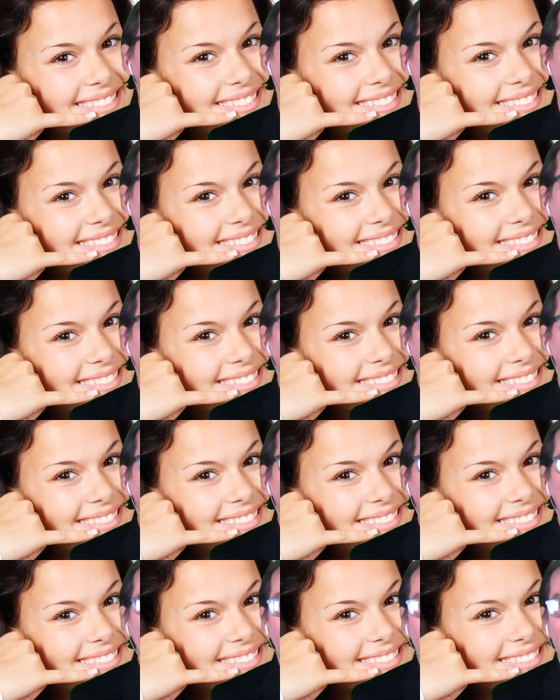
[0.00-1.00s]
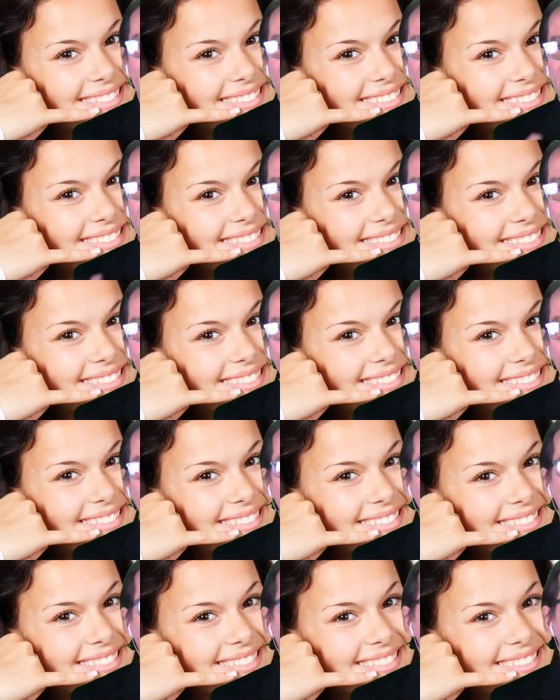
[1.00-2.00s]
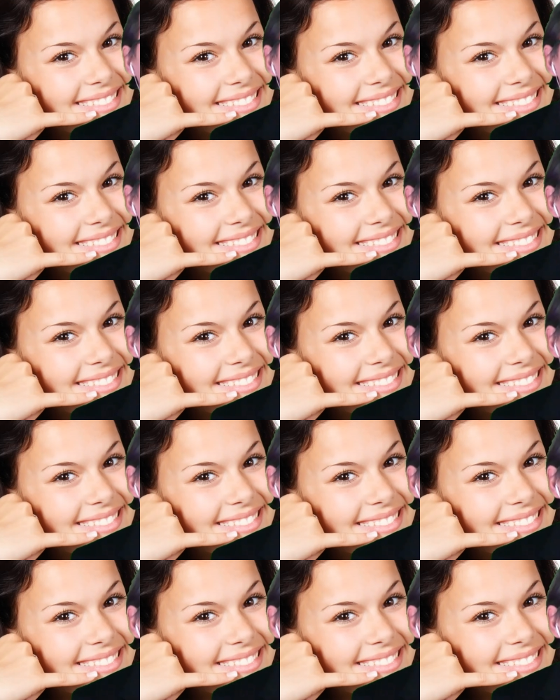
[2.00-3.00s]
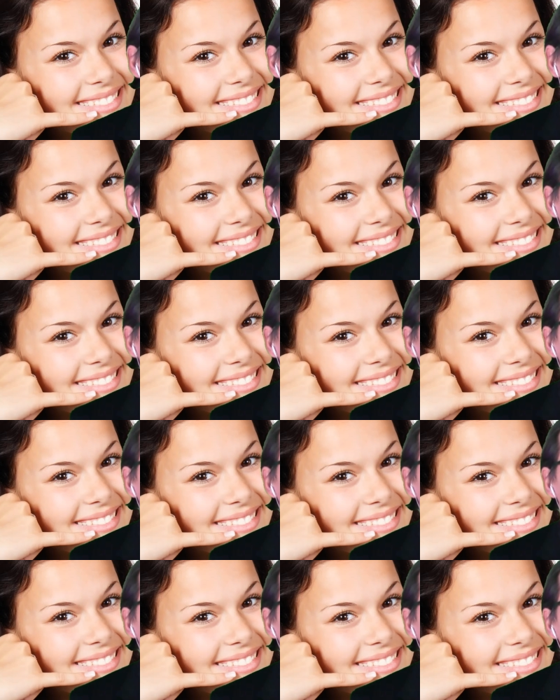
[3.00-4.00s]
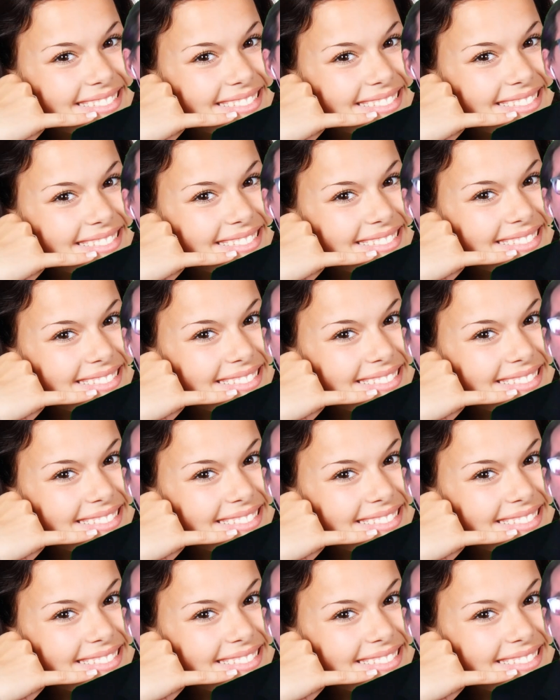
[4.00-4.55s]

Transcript: (silent)